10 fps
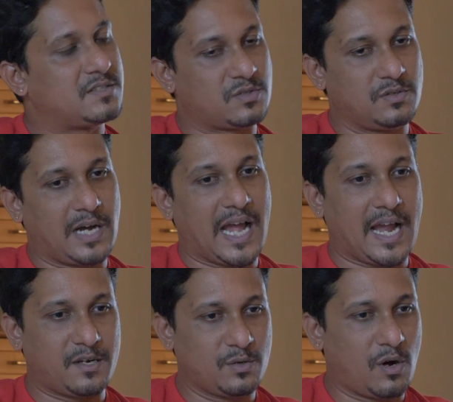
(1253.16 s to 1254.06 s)
So I
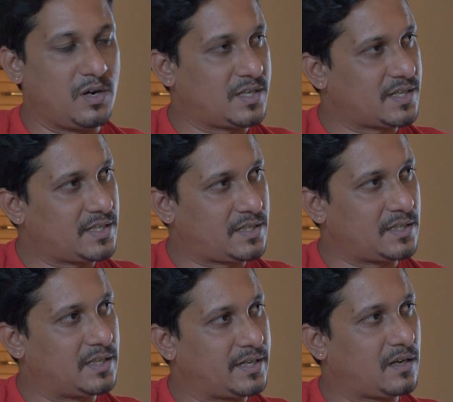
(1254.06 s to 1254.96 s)
had to alter it
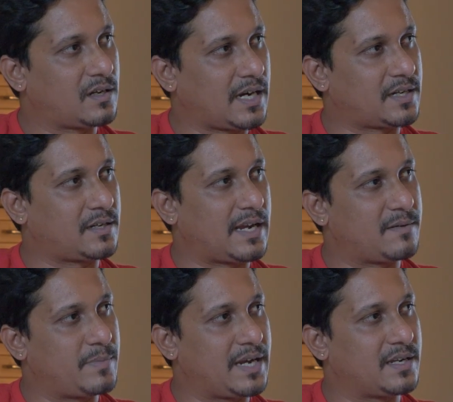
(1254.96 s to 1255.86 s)
a little, cut
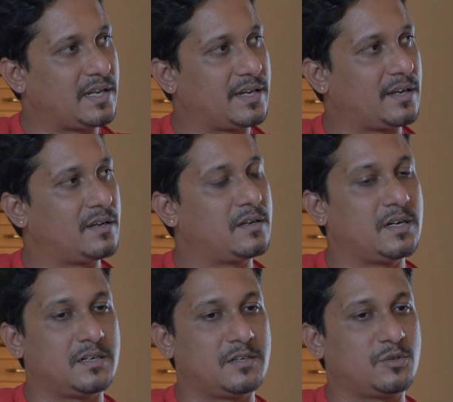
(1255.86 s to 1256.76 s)
and bend a
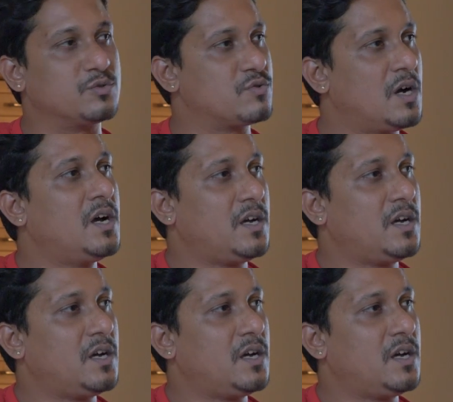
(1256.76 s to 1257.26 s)
little to